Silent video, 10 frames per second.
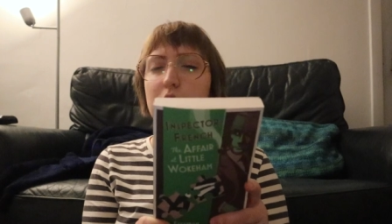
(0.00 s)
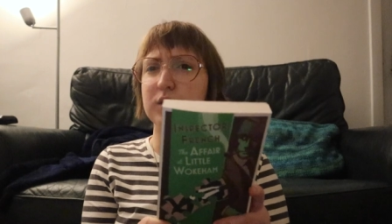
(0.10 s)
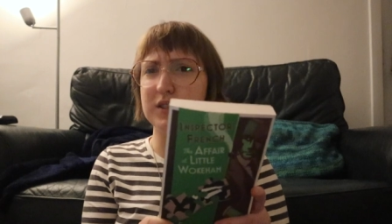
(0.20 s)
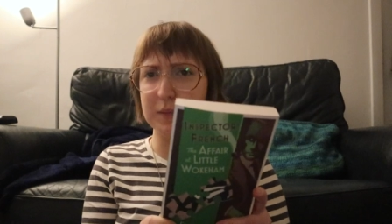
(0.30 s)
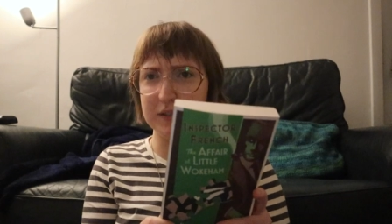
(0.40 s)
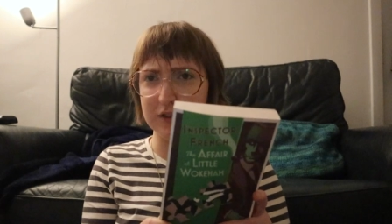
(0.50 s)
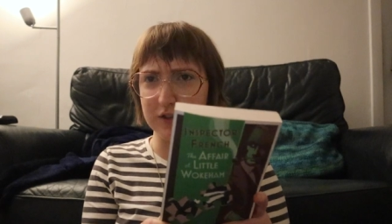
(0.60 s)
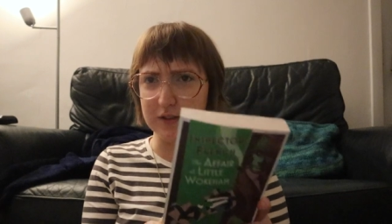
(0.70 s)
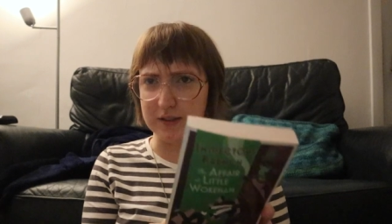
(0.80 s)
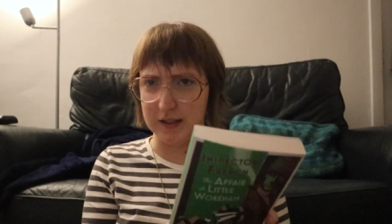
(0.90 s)
was an
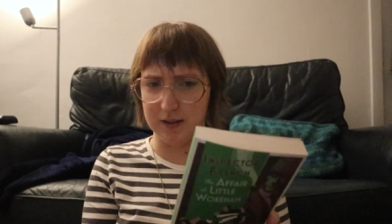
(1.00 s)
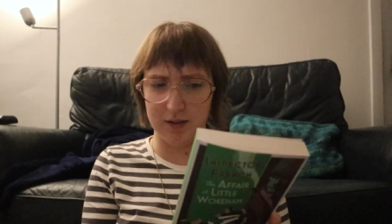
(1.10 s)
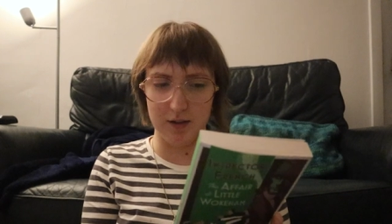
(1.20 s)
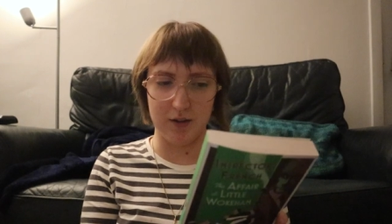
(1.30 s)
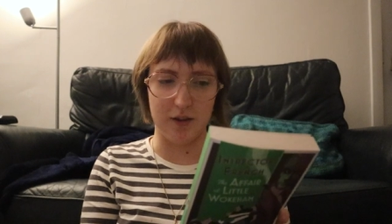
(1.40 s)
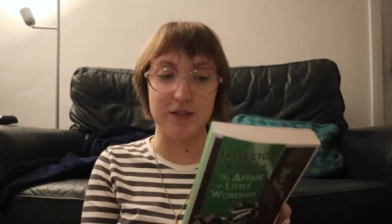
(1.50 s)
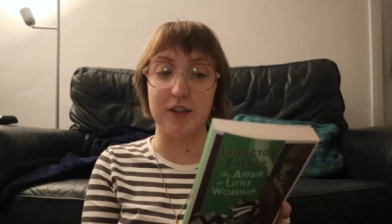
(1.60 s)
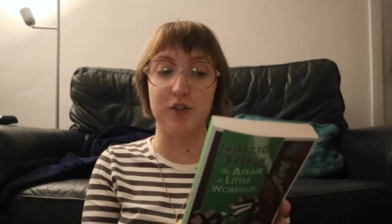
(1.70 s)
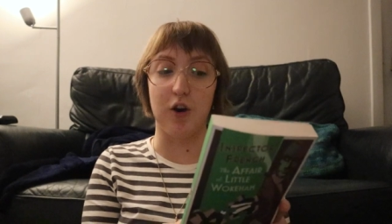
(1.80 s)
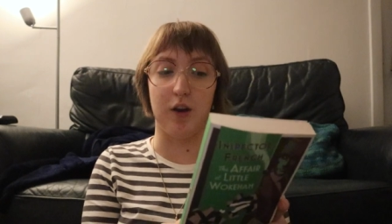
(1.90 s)
absurdity,
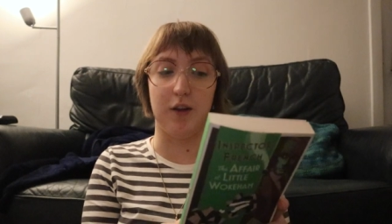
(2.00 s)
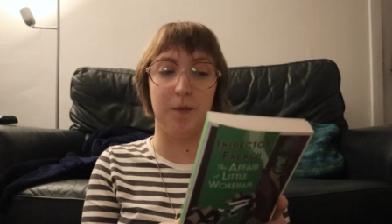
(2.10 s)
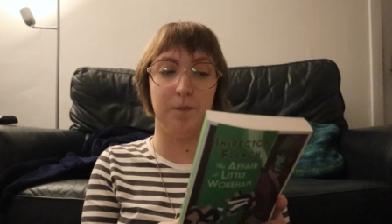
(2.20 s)
until now.